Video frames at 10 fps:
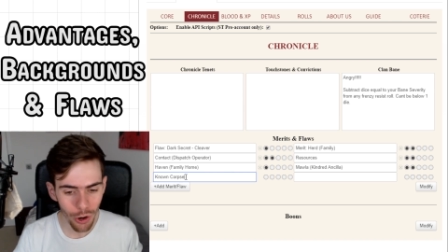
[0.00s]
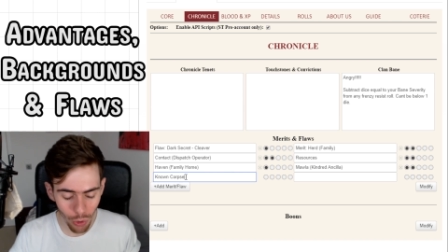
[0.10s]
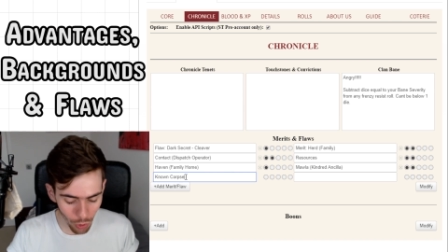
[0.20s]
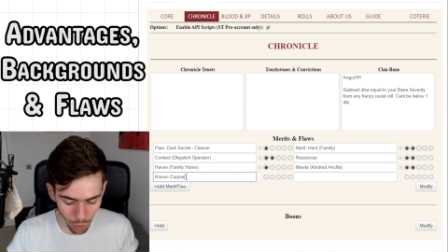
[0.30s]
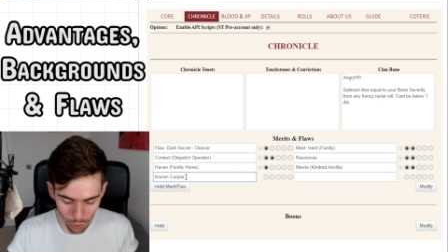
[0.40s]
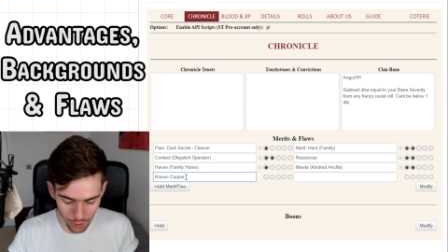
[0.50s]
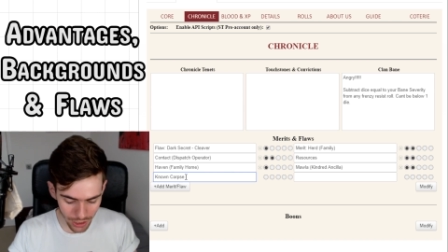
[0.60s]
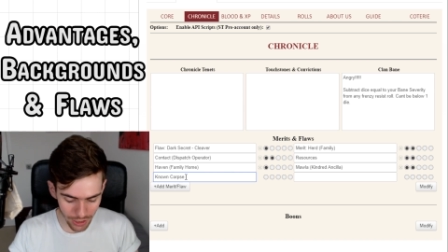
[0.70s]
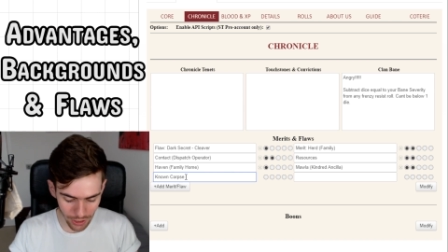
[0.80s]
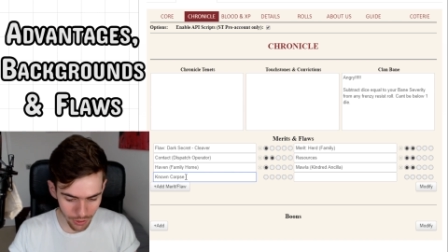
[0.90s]
Or,
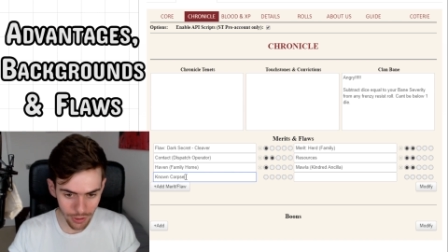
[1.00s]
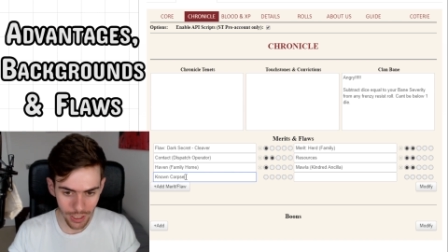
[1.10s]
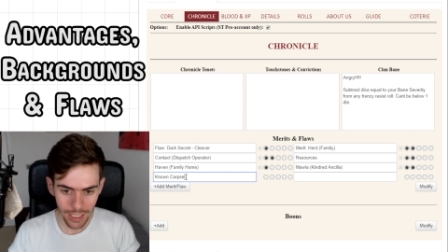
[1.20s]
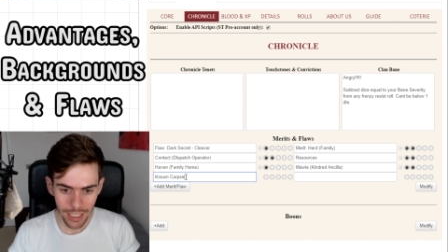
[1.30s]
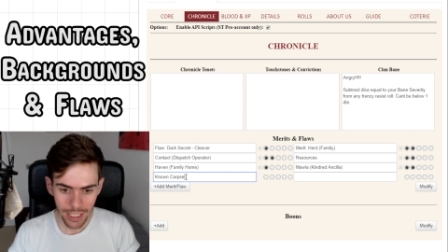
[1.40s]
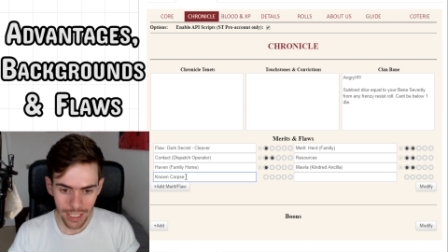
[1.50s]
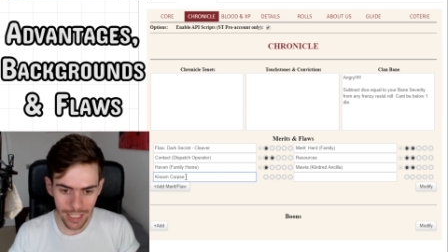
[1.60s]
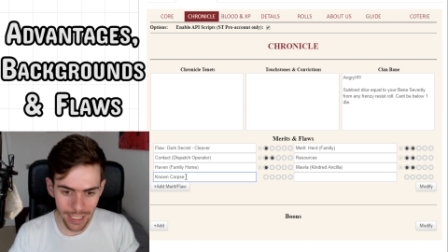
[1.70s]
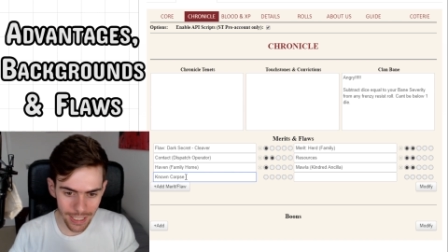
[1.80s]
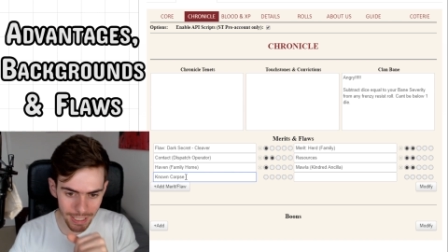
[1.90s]
you know,
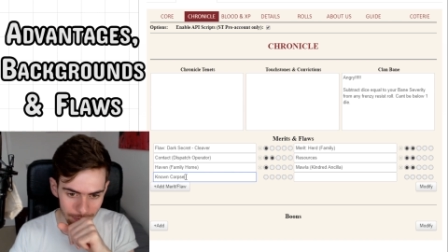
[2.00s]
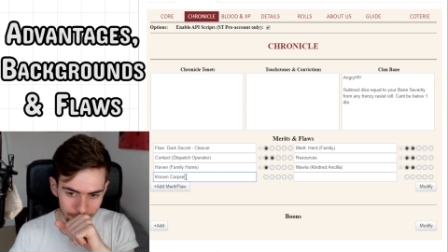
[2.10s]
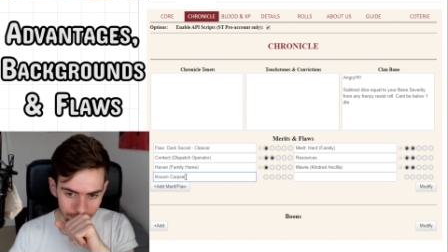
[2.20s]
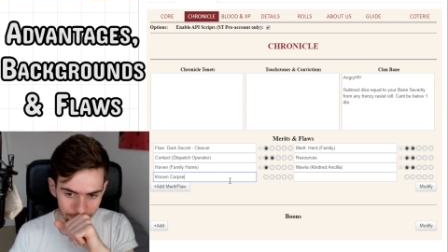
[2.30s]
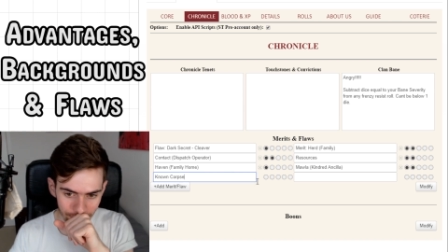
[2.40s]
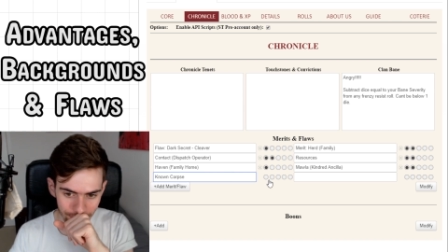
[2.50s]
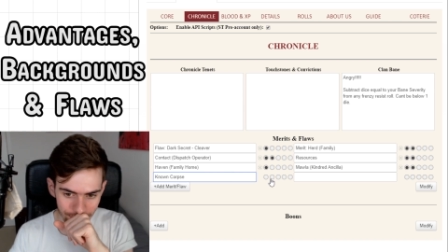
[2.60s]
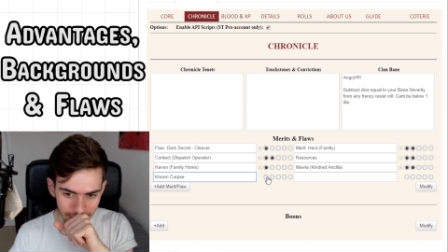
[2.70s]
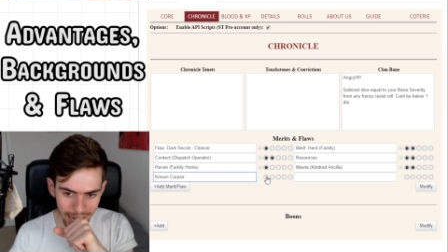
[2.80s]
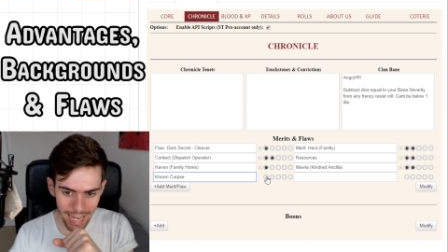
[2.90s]
uh,
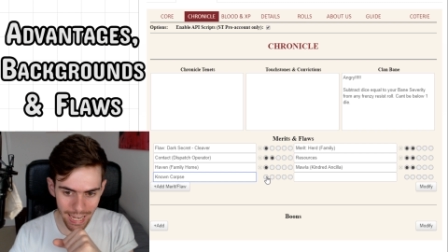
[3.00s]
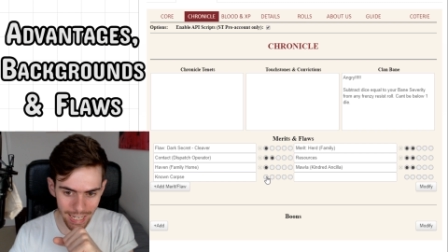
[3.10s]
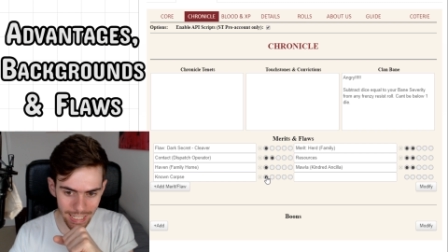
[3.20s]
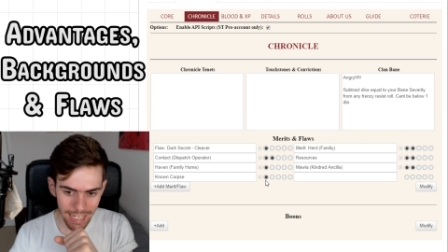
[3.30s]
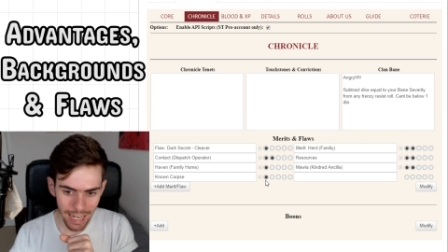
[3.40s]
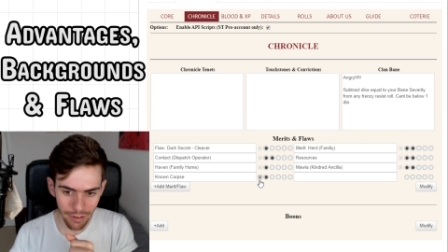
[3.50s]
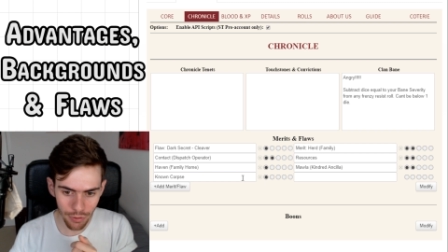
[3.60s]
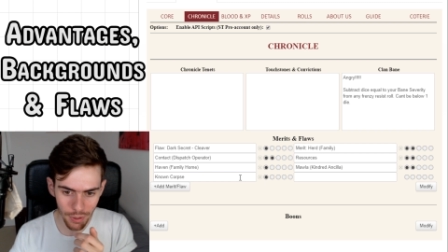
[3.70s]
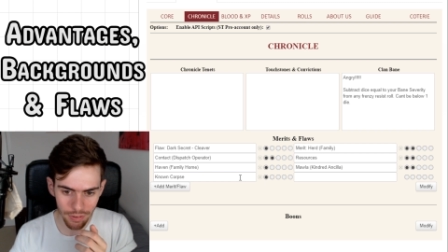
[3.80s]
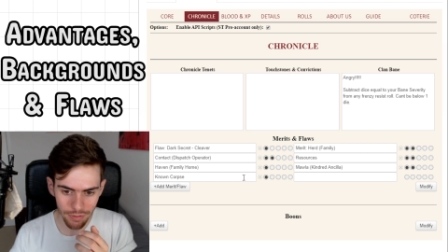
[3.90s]
yeah,
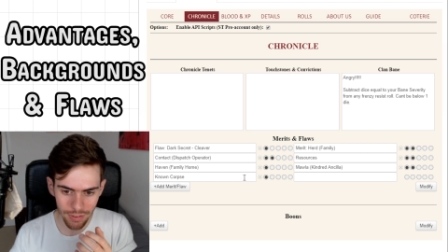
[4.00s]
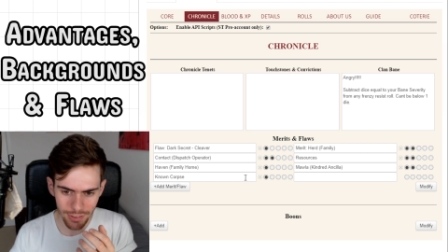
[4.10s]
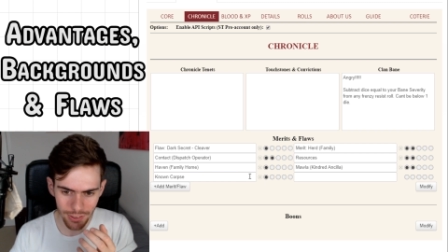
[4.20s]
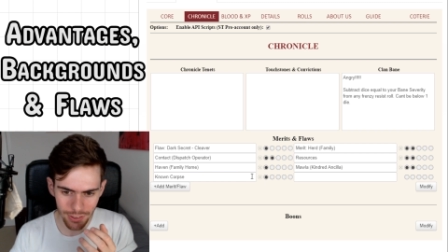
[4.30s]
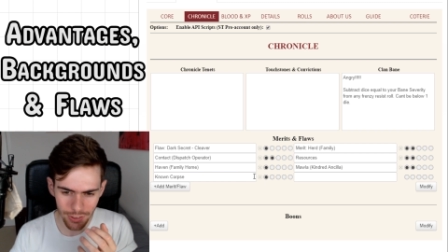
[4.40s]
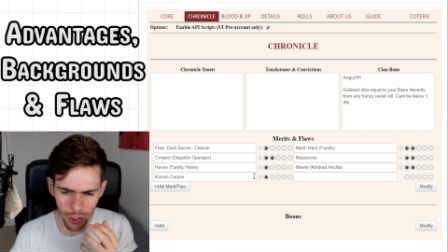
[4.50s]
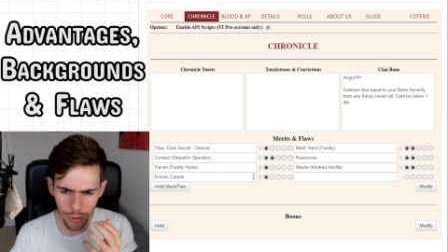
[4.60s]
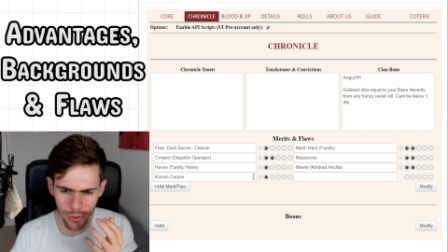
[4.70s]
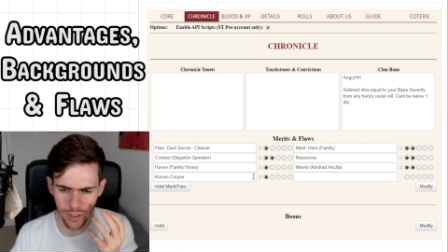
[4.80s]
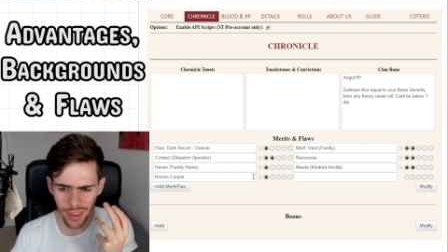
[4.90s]
everyone
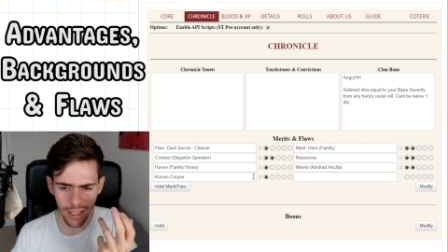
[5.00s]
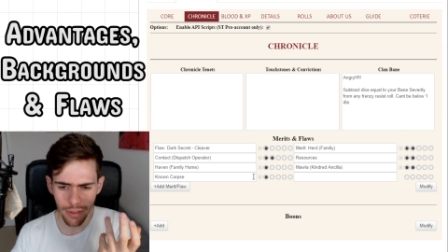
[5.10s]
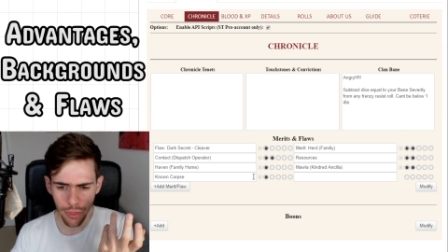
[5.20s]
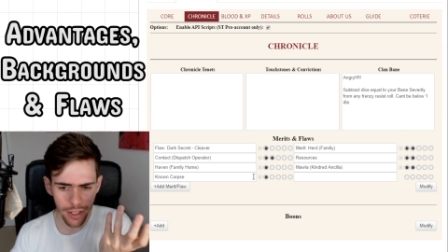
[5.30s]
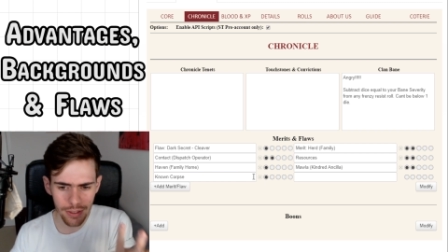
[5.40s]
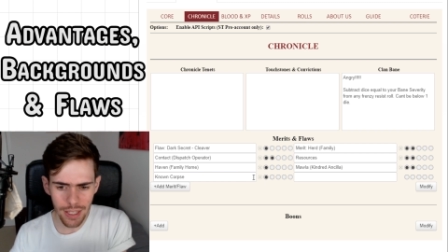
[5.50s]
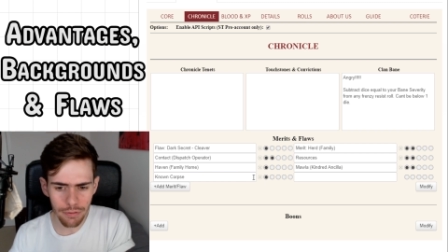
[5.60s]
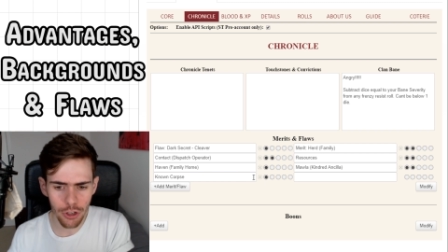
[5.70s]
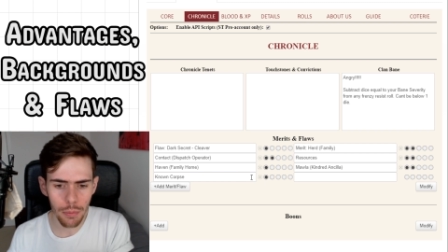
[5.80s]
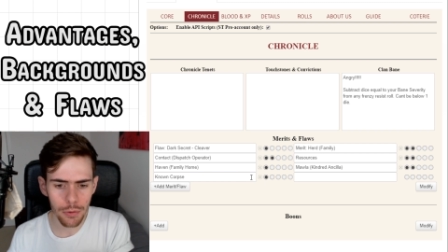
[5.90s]
knows that th- thinks
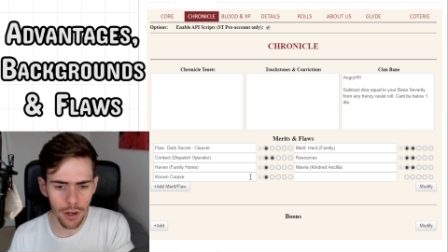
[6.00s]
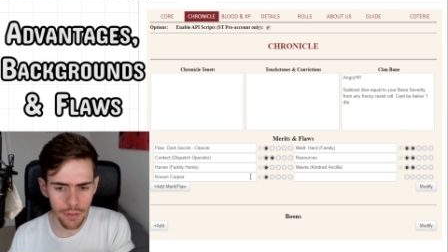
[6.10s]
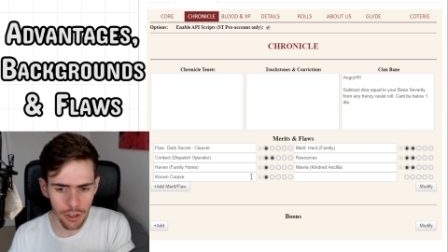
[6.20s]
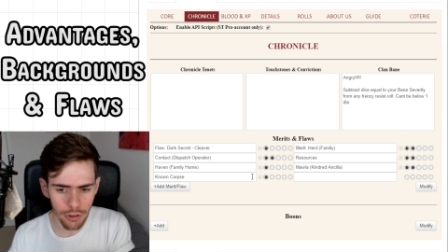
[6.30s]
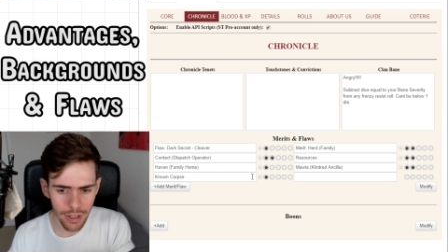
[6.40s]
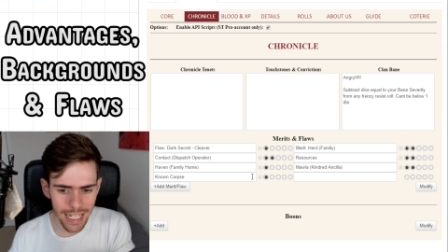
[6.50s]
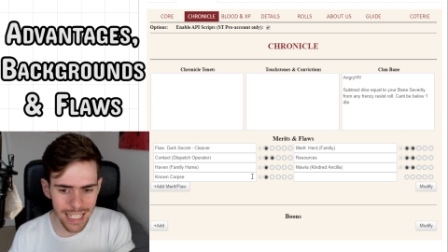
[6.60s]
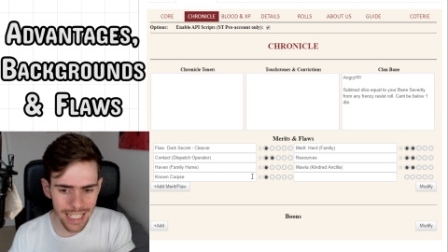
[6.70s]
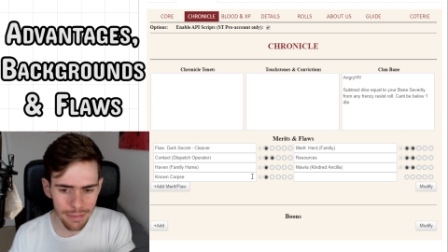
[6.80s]
they've dropped off the grid.